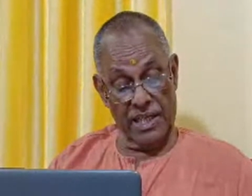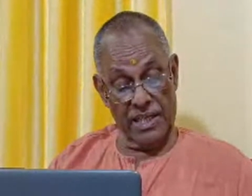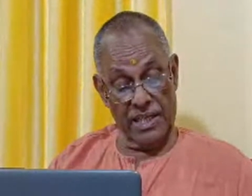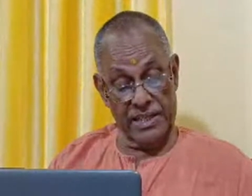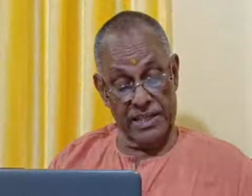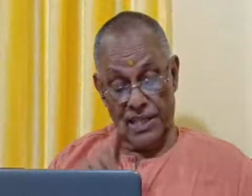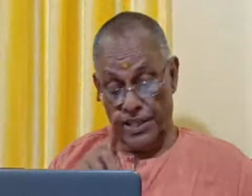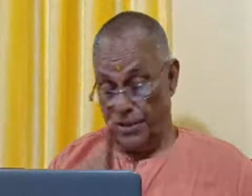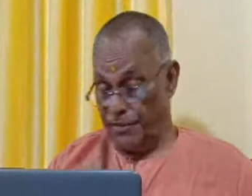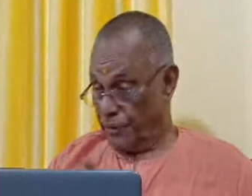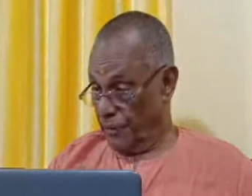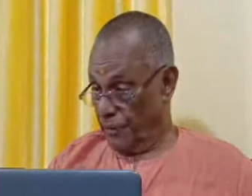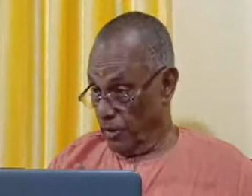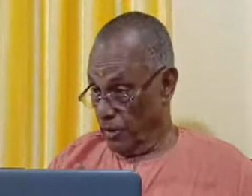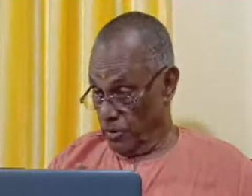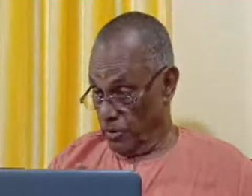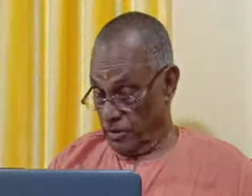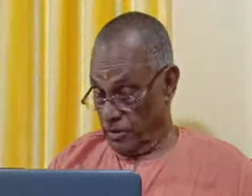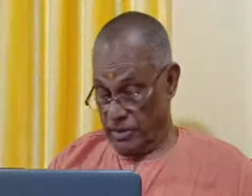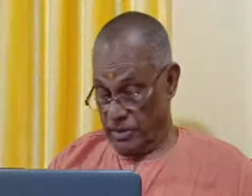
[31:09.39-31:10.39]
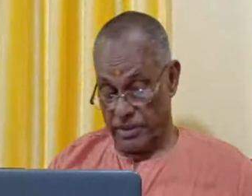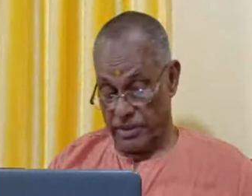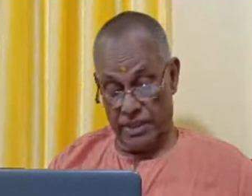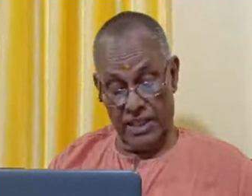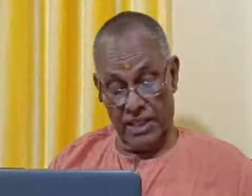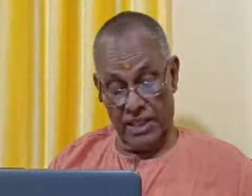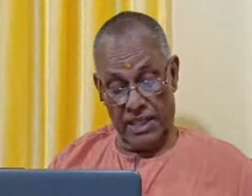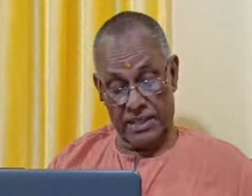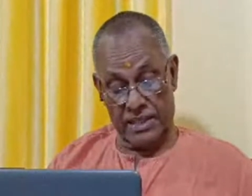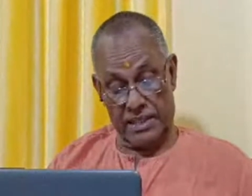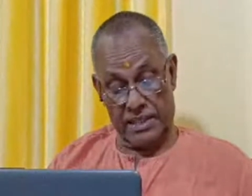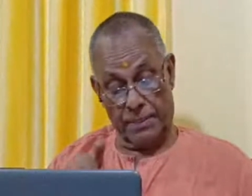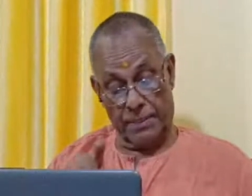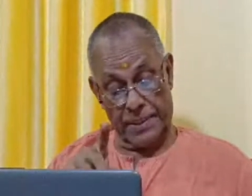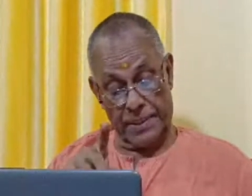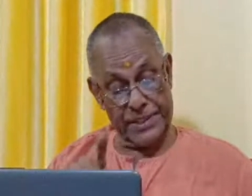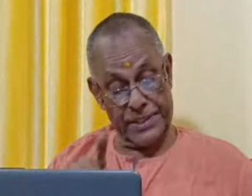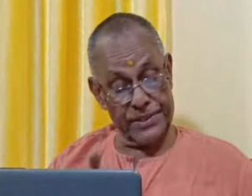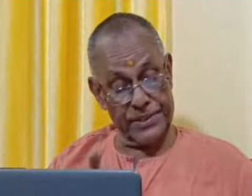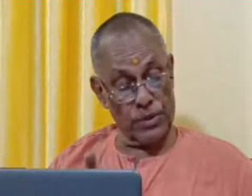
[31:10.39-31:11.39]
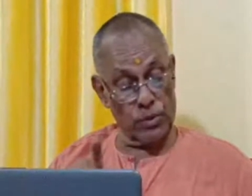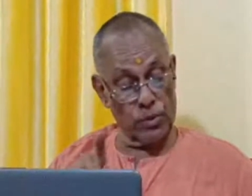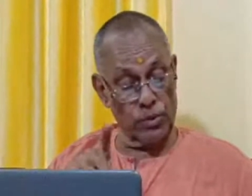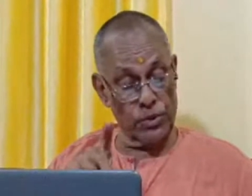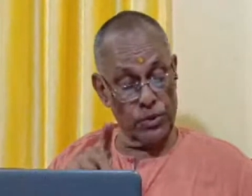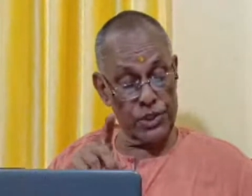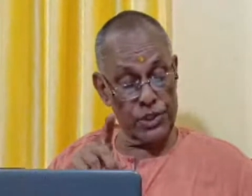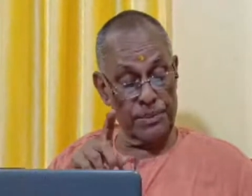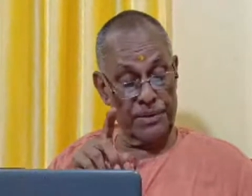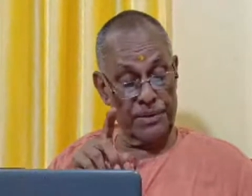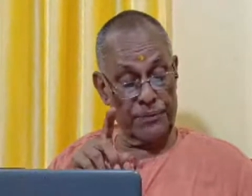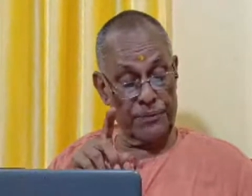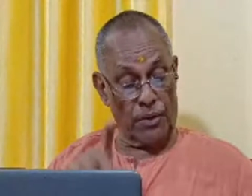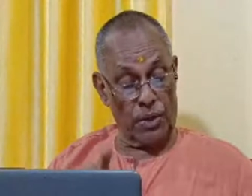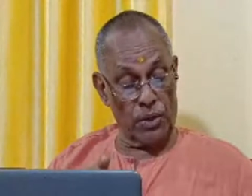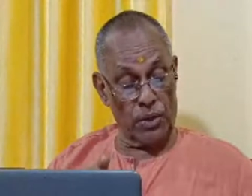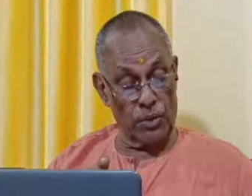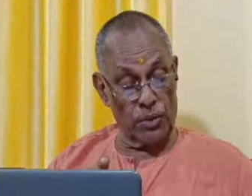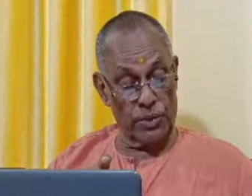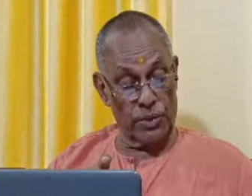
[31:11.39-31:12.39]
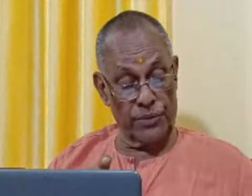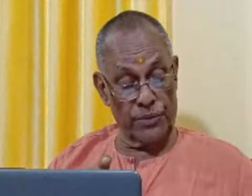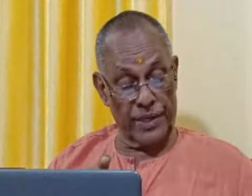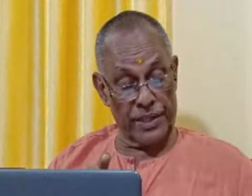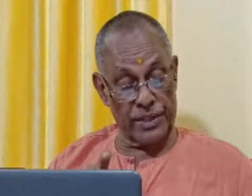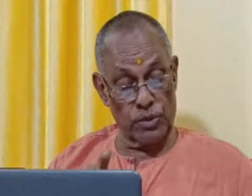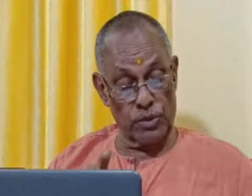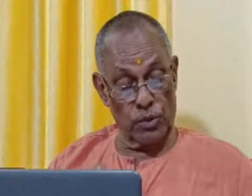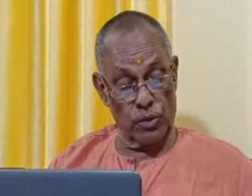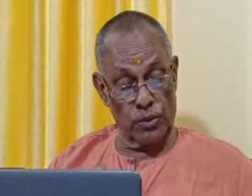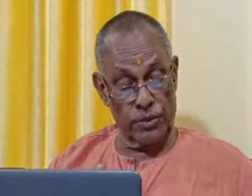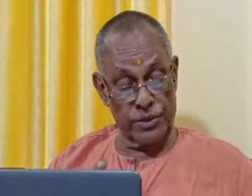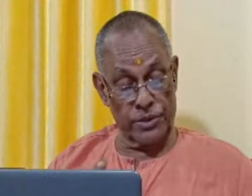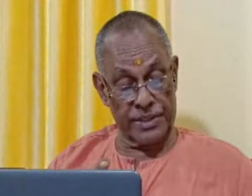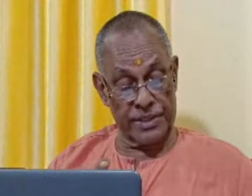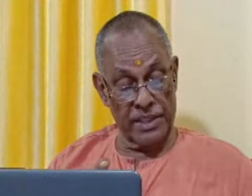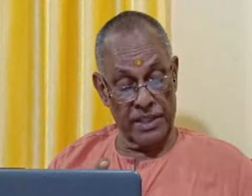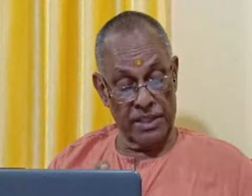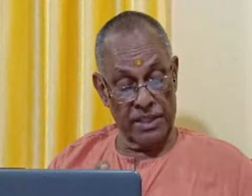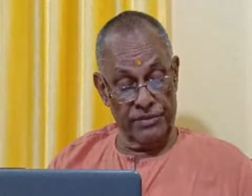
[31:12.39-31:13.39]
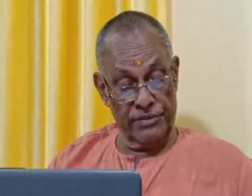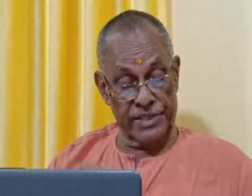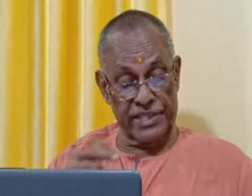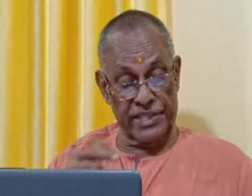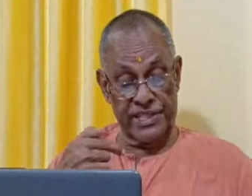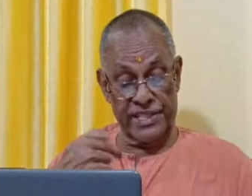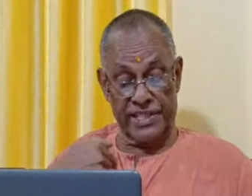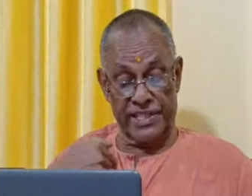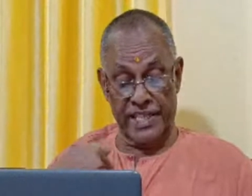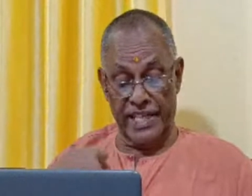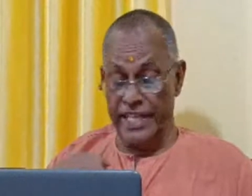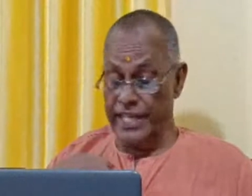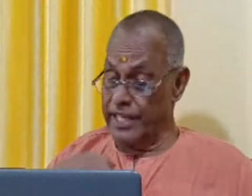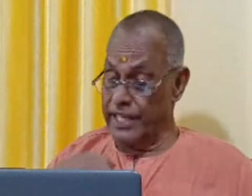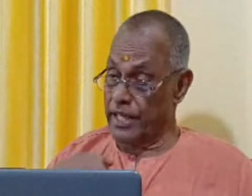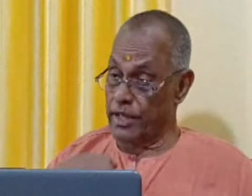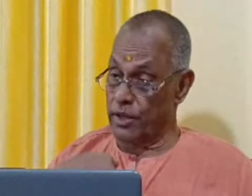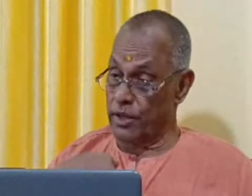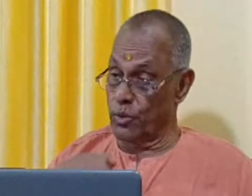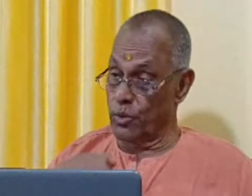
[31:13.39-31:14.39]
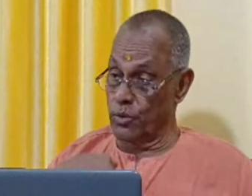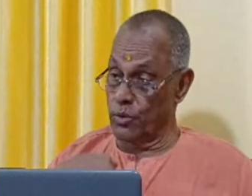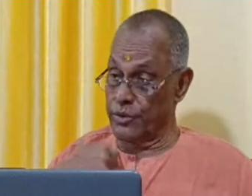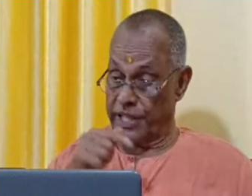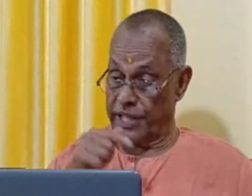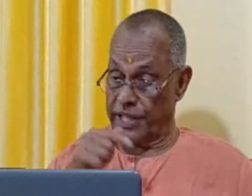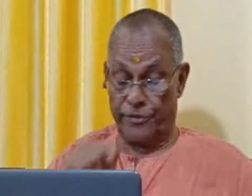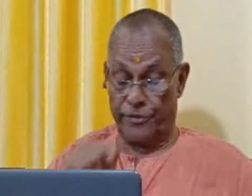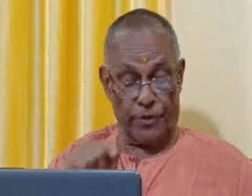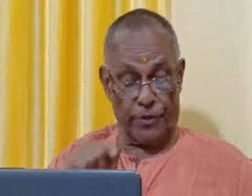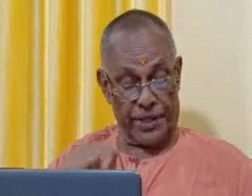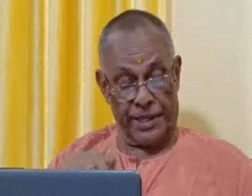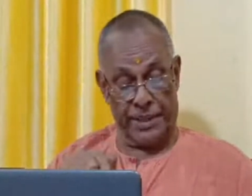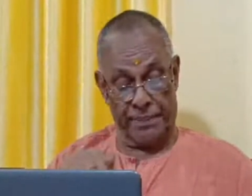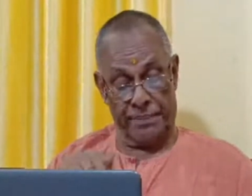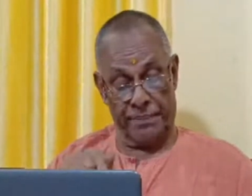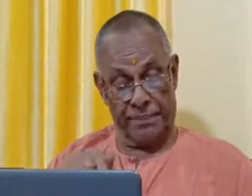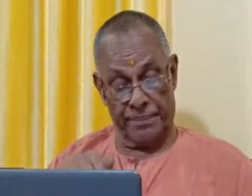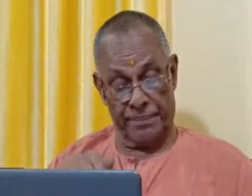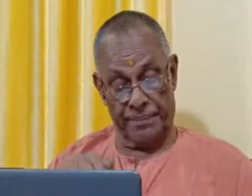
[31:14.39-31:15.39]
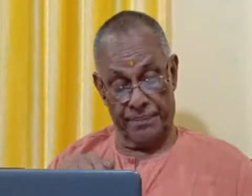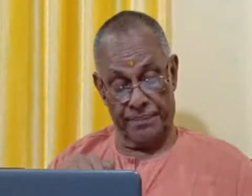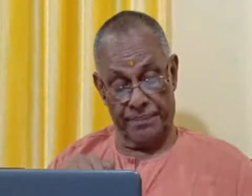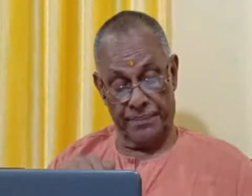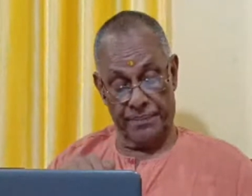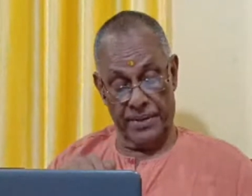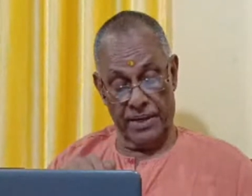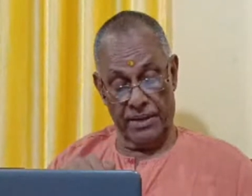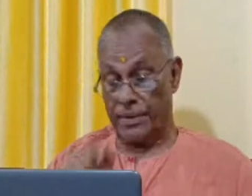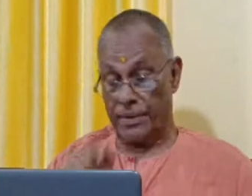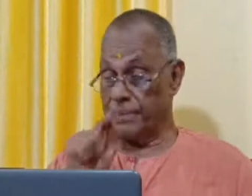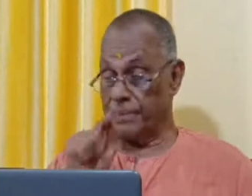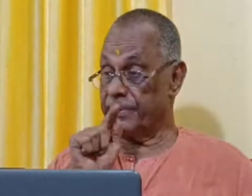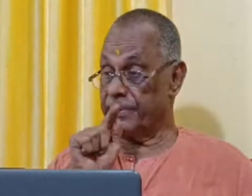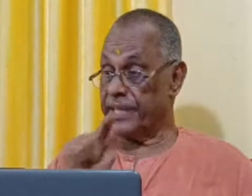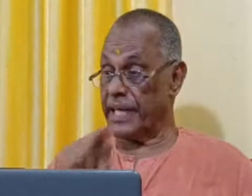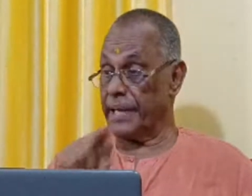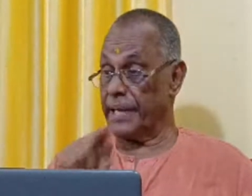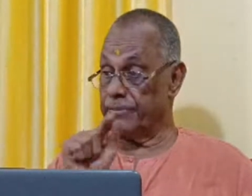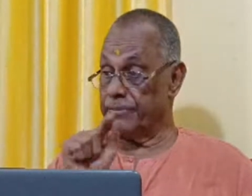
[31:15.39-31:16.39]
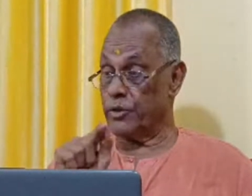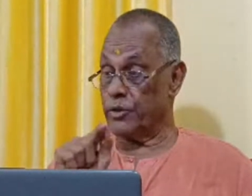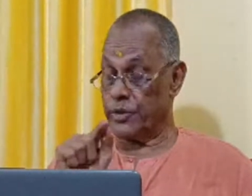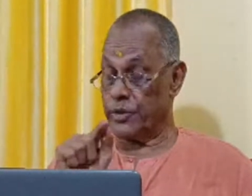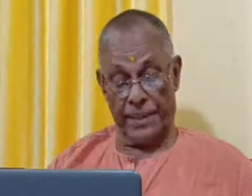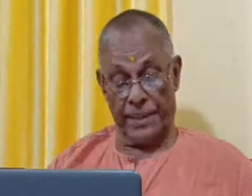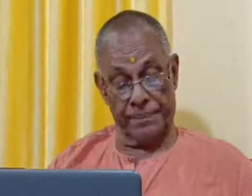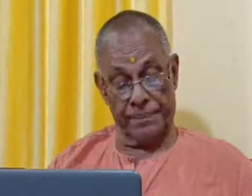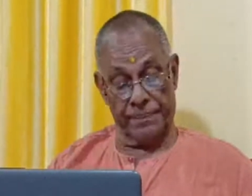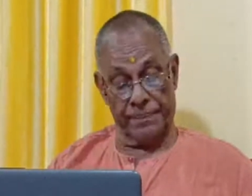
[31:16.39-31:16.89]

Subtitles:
Then he found that the best rules to be followed were those which his inner Guru set for him from time to time.